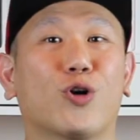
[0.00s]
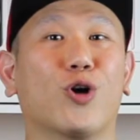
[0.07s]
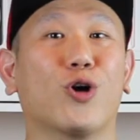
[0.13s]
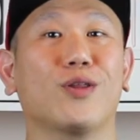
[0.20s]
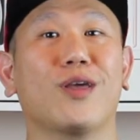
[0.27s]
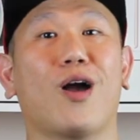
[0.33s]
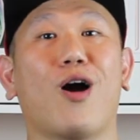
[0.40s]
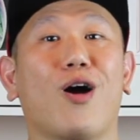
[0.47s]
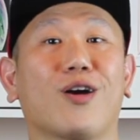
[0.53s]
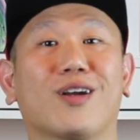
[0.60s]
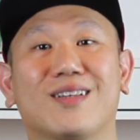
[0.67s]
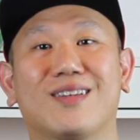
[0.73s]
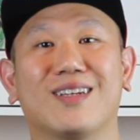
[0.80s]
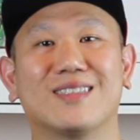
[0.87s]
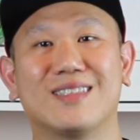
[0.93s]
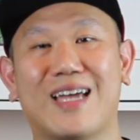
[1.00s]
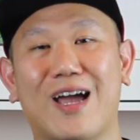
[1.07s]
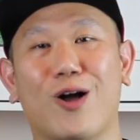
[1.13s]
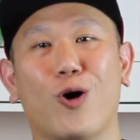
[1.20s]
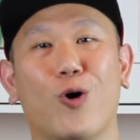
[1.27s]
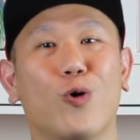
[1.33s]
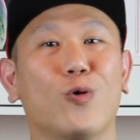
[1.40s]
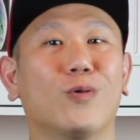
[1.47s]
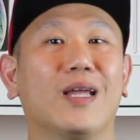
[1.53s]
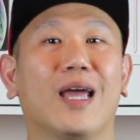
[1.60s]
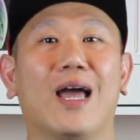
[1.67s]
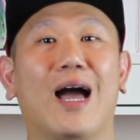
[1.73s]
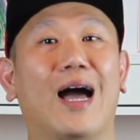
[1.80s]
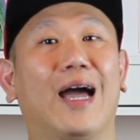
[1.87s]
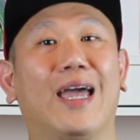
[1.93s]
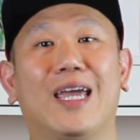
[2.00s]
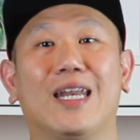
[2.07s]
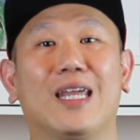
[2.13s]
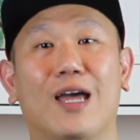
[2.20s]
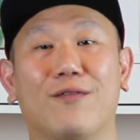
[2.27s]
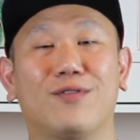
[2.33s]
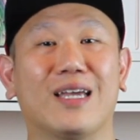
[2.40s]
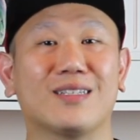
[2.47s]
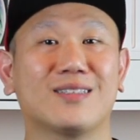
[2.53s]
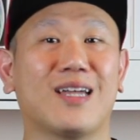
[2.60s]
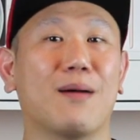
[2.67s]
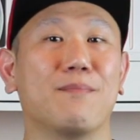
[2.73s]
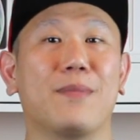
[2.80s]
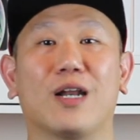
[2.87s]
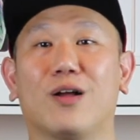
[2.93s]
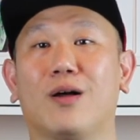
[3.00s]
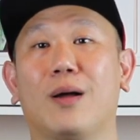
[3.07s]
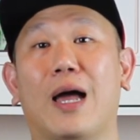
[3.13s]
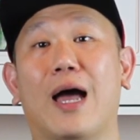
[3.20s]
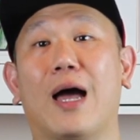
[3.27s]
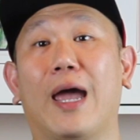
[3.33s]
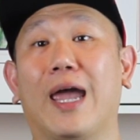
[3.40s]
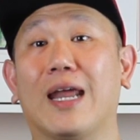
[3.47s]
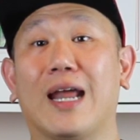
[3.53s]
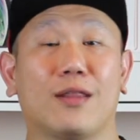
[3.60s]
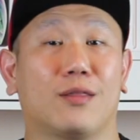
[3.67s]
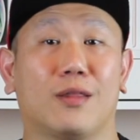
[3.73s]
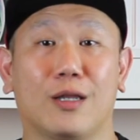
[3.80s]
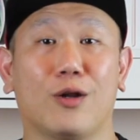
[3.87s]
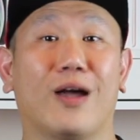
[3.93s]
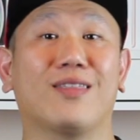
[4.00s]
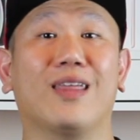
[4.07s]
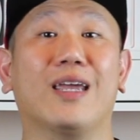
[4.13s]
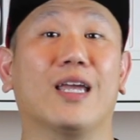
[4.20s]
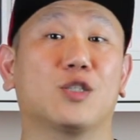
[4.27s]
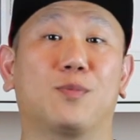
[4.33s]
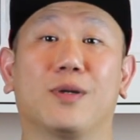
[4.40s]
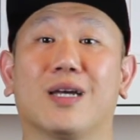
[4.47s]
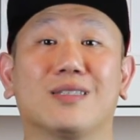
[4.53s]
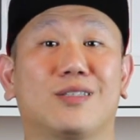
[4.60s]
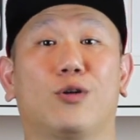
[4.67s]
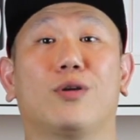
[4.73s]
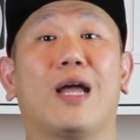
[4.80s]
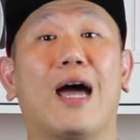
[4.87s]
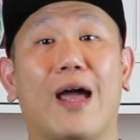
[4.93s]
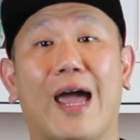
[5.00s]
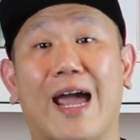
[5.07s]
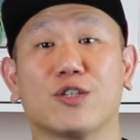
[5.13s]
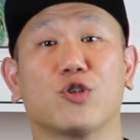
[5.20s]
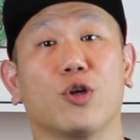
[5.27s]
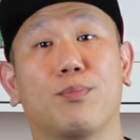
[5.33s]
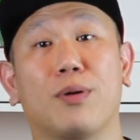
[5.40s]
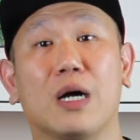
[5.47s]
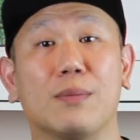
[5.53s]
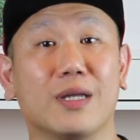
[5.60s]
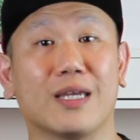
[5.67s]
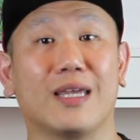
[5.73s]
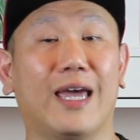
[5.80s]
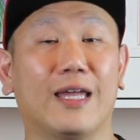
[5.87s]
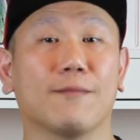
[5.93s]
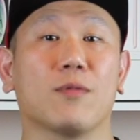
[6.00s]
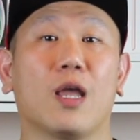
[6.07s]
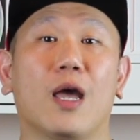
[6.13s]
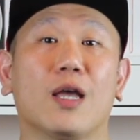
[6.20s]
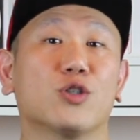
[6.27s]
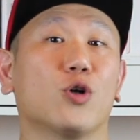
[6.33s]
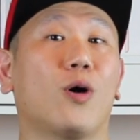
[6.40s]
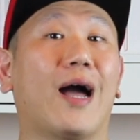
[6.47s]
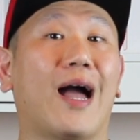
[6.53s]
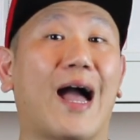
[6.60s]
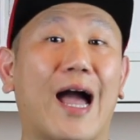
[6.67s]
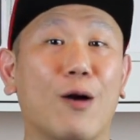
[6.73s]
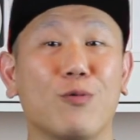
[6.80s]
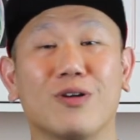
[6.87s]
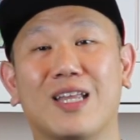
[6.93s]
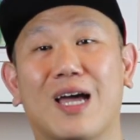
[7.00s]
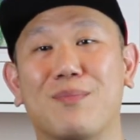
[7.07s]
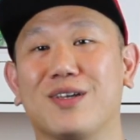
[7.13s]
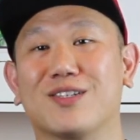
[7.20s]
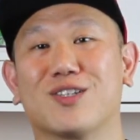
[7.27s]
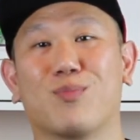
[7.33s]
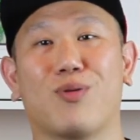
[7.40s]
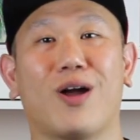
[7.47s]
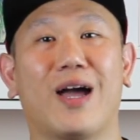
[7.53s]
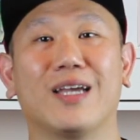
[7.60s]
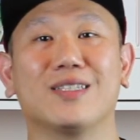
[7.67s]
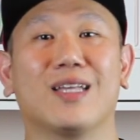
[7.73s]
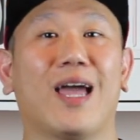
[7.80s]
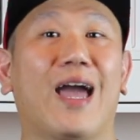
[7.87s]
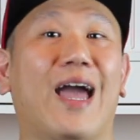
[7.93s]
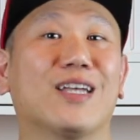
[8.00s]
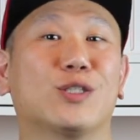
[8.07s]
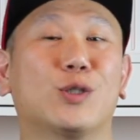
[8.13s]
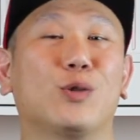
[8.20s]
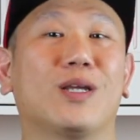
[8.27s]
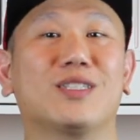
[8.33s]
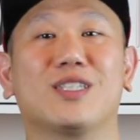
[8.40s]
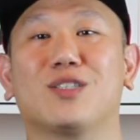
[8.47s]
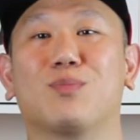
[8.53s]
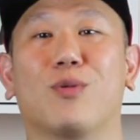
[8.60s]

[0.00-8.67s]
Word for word: currently ARK does not own any of Desktop Metal, and I think it's because they're not actually public yet. So I would not be surprised as soon as this